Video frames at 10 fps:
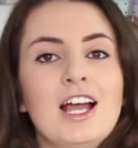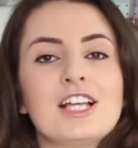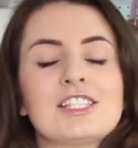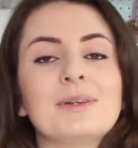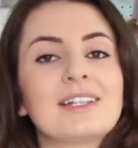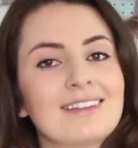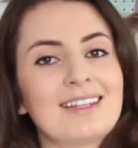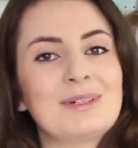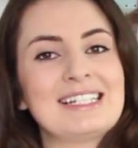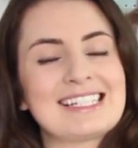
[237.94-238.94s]
So another
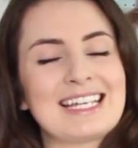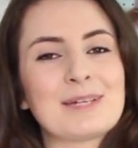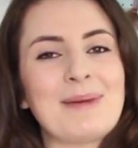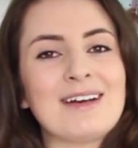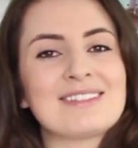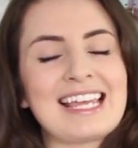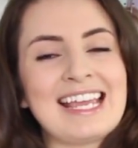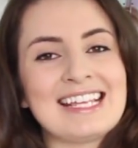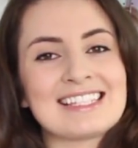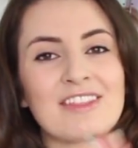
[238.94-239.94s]
thing we need to think about
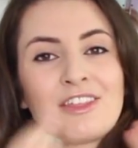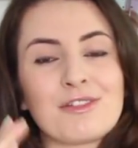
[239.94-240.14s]
is the